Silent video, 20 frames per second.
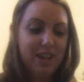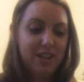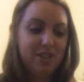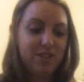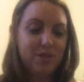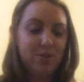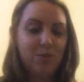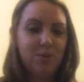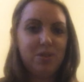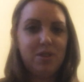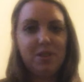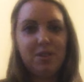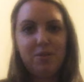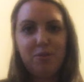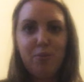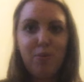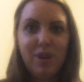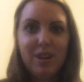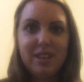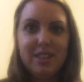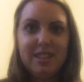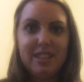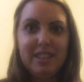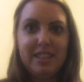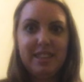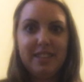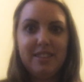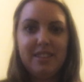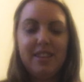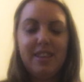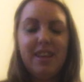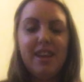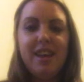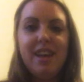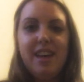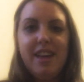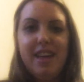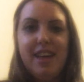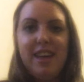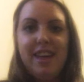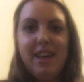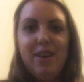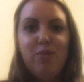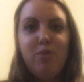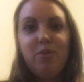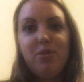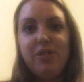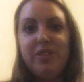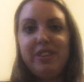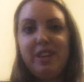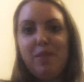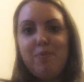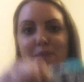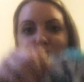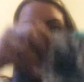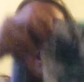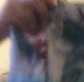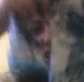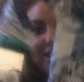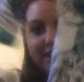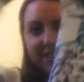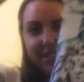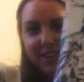sorts of onesies with the same pattern.